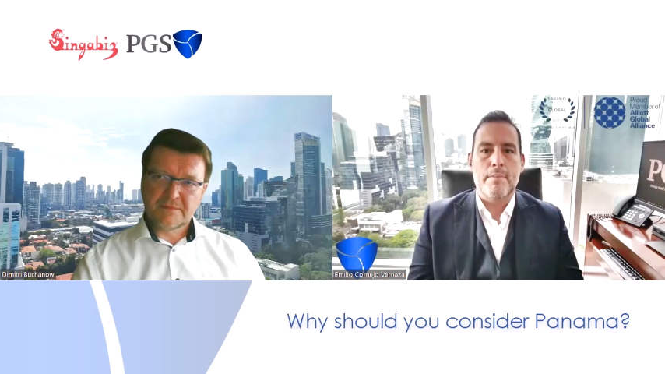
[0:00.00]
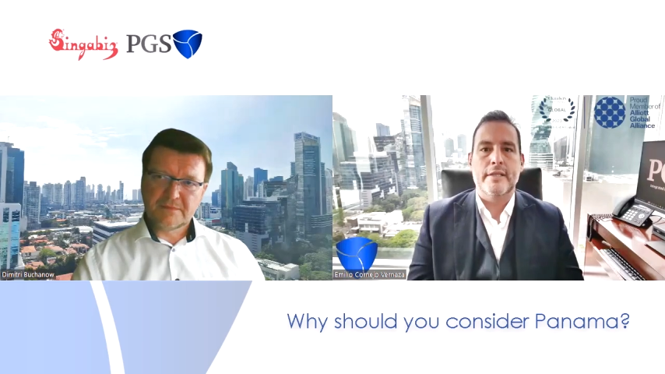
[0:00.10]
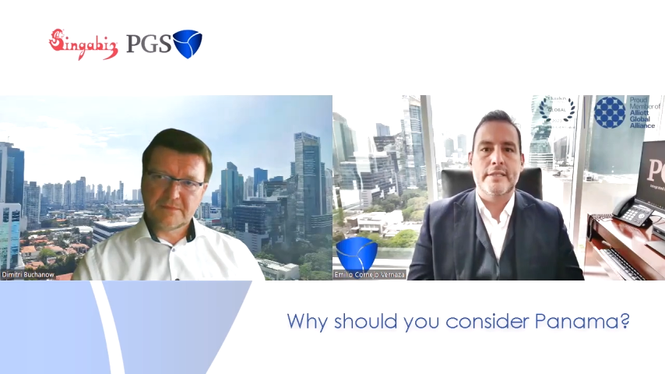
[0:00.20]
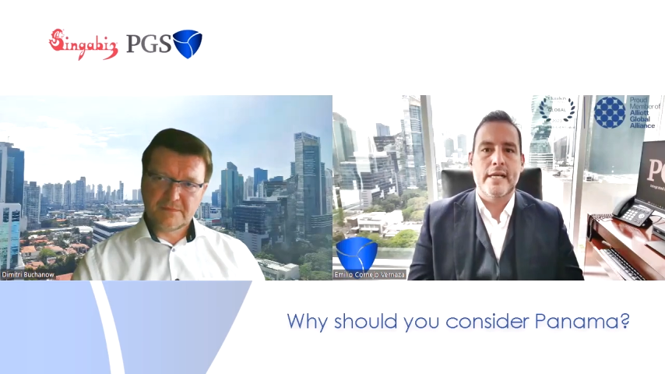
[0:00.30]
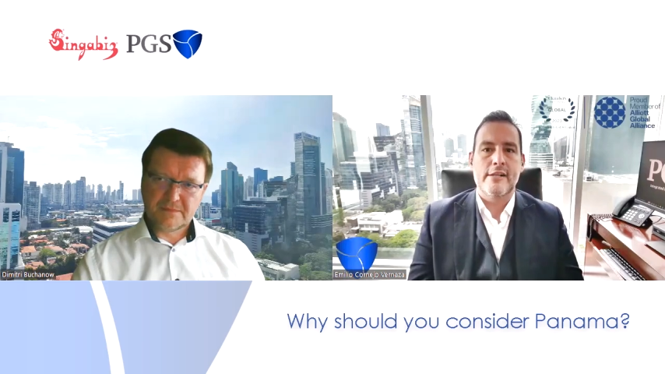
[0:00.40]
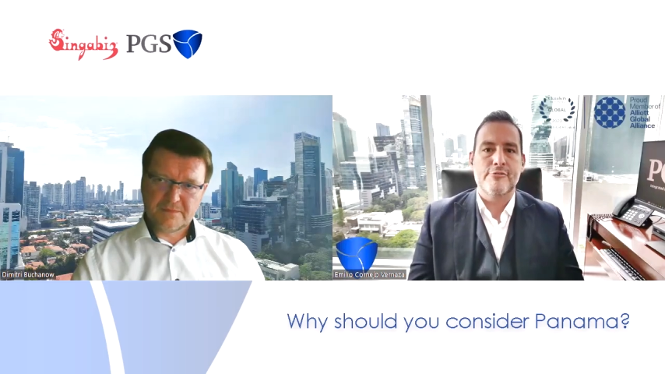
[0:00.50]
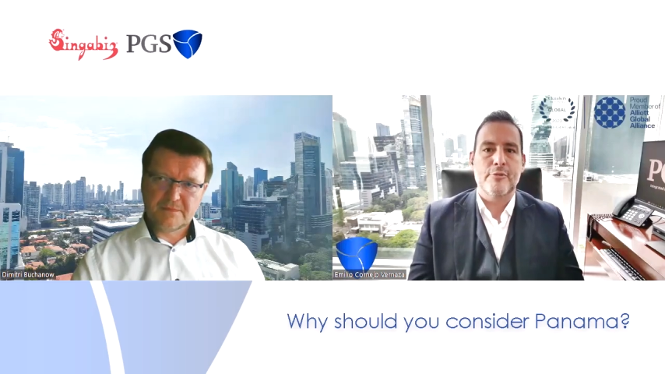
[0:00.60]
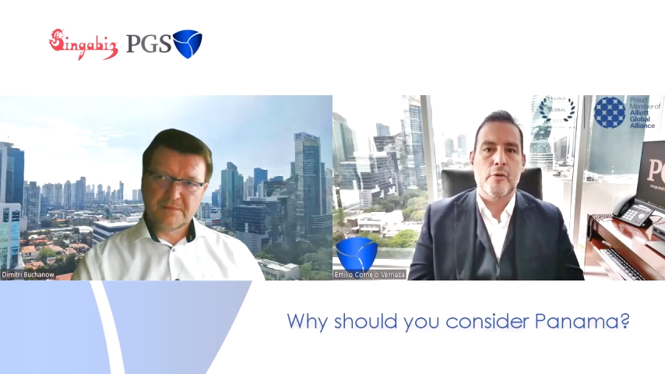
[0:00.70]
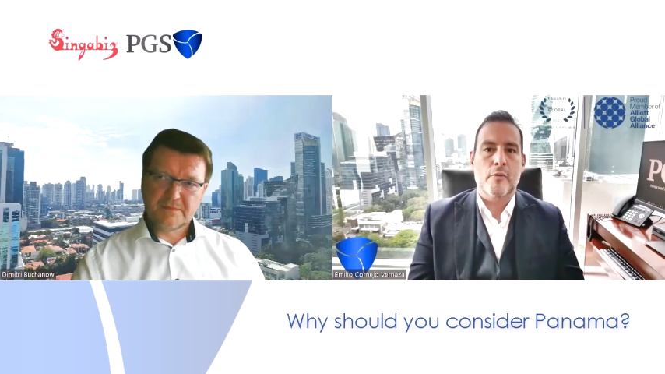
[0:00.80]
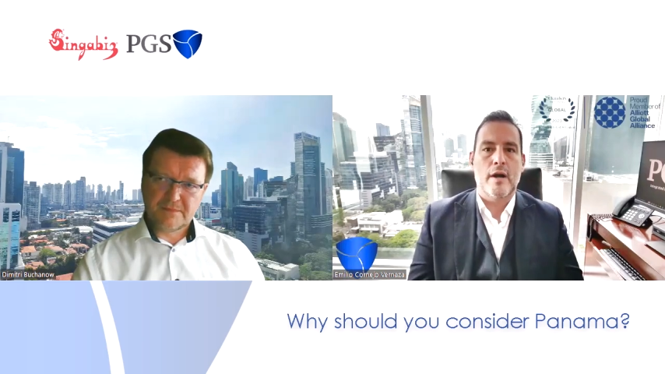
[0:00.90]
Speaker 1: but it
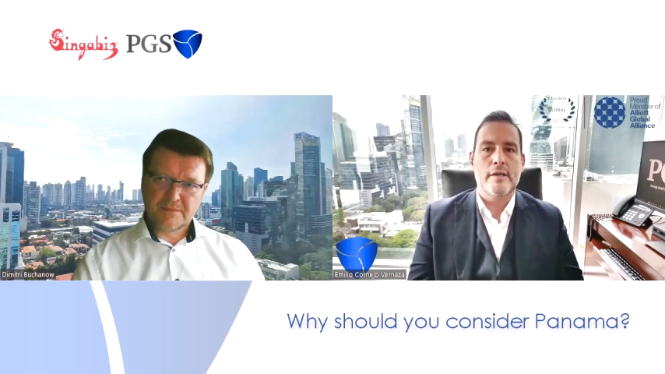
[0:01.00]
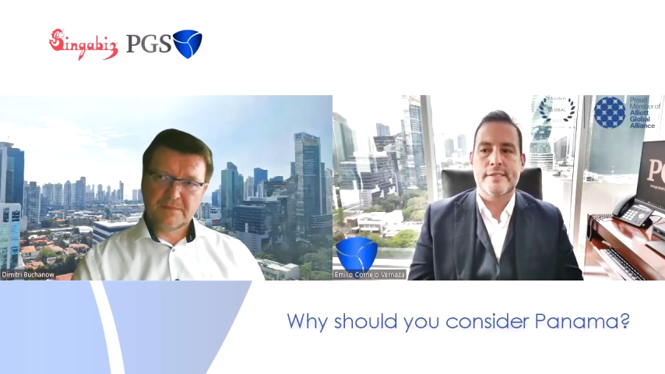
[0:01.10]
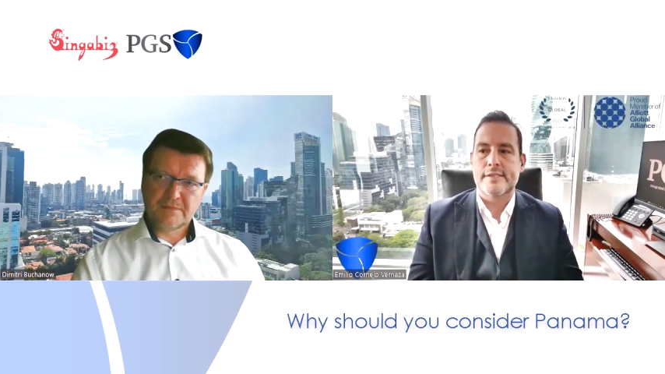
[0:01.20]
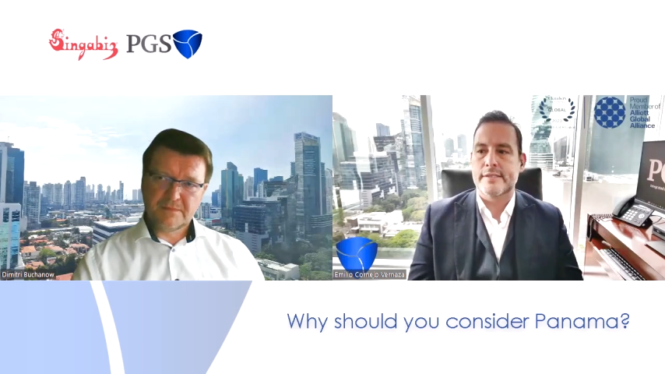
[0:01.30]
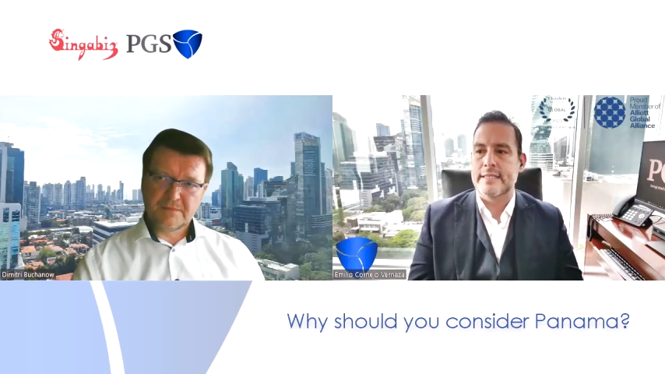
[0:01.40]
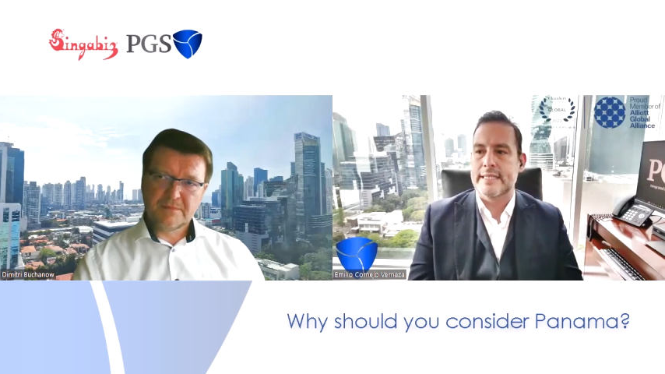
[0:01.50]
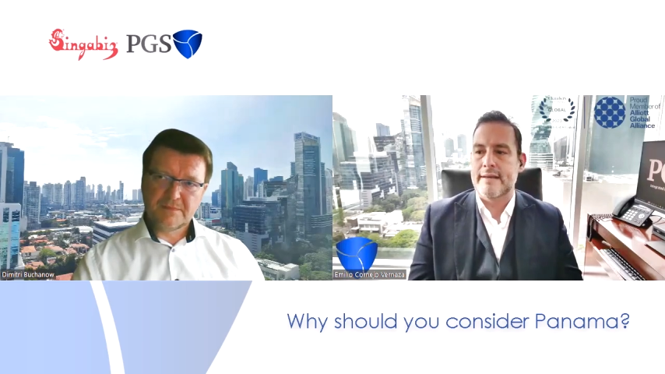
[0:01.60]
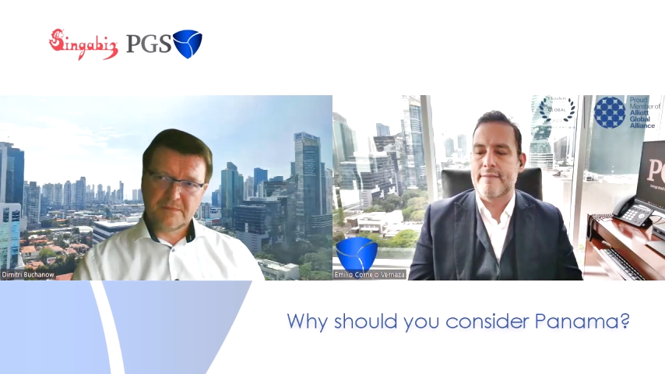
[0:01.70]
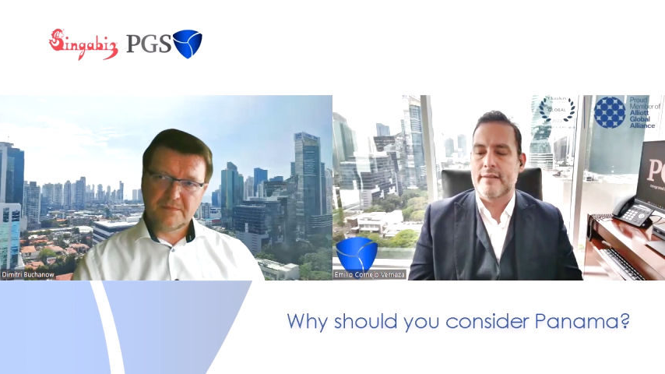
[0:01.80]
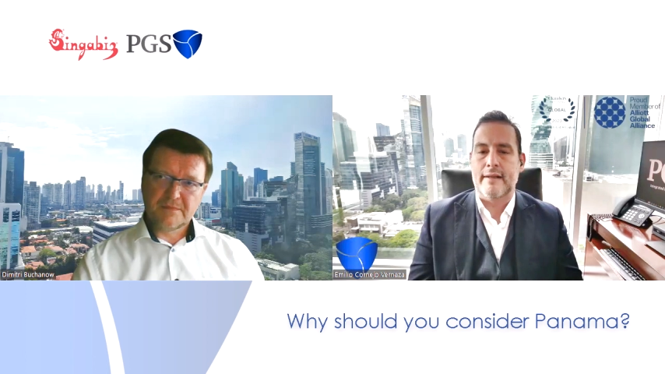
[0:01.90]
does require certain
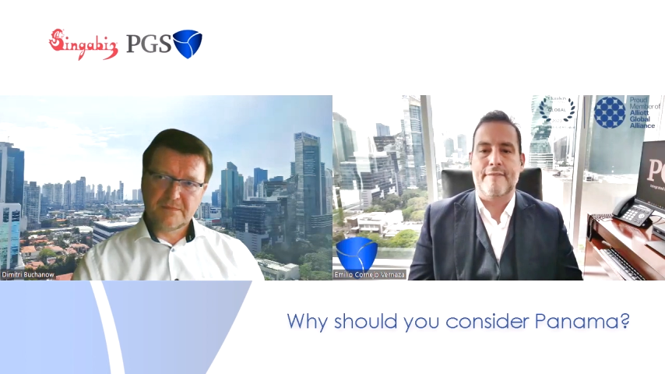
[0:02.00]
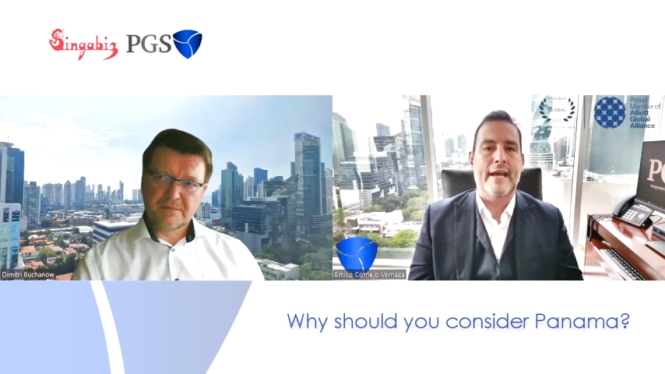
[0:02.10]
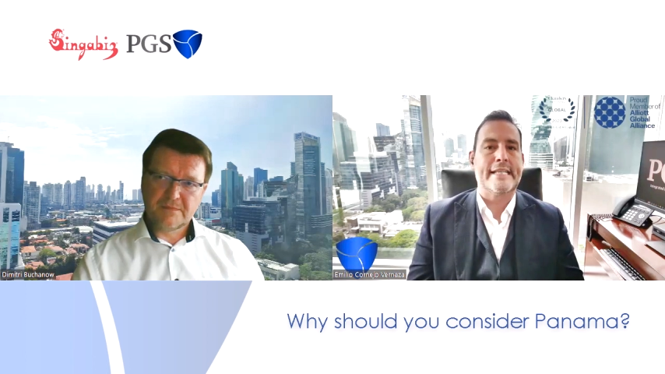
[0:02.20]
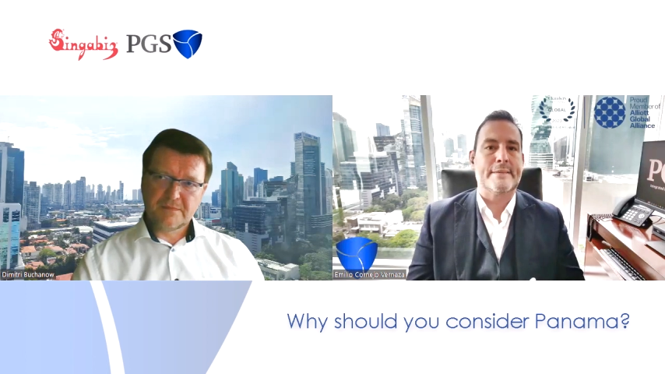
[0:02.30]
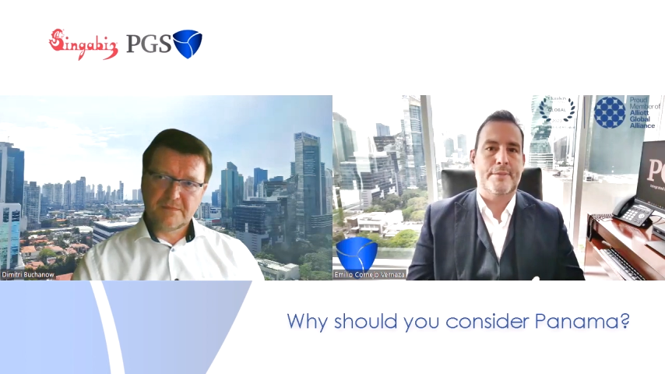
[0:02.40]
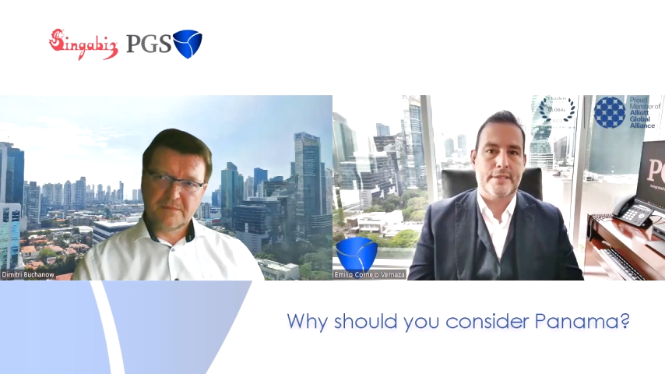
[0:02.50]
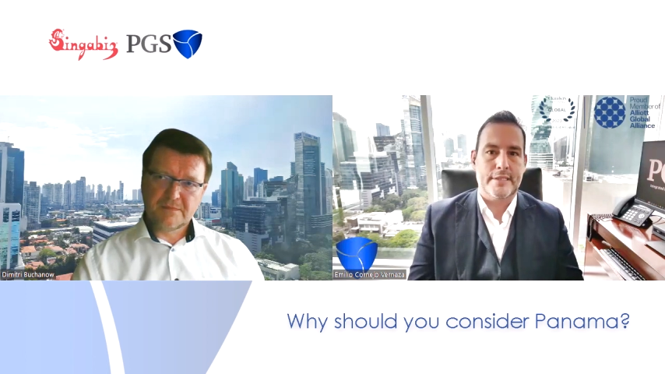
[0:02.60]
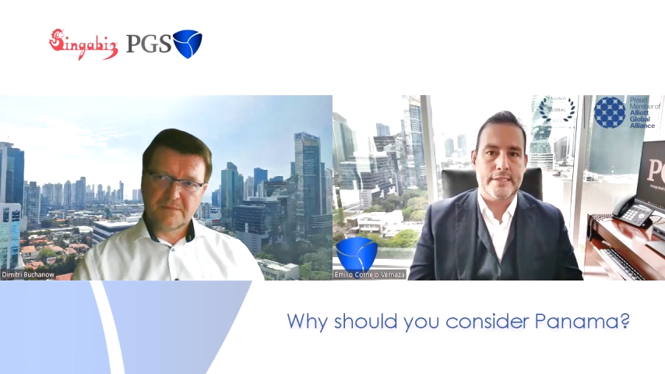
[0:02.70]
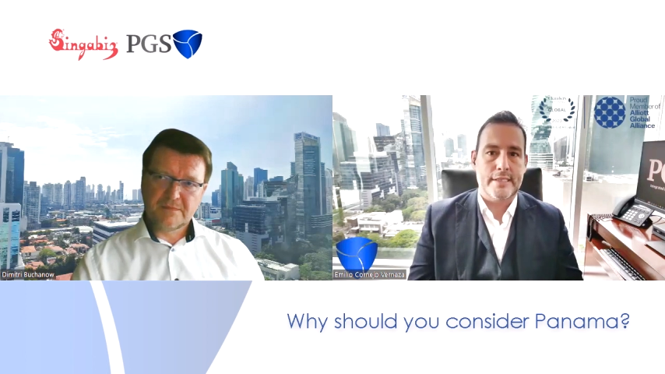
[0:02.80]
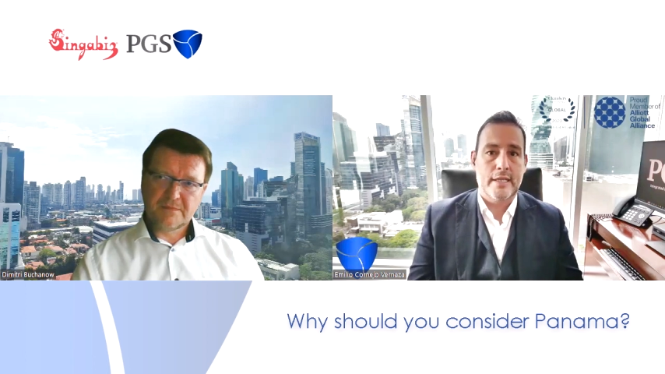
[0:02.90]
level of expertise.